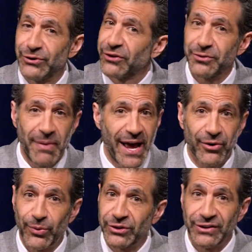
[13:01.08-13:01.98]
you. It doesn't
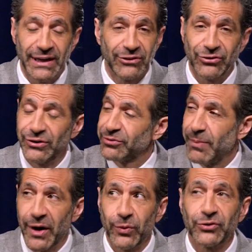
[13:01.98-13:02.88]
matter what's against you. It doesn't
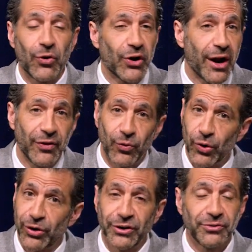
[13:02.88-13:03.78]
matter what's going on in the
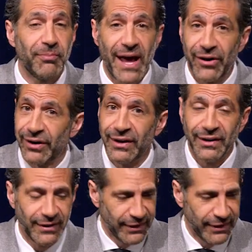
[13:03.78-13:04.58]
world. It doesn't matter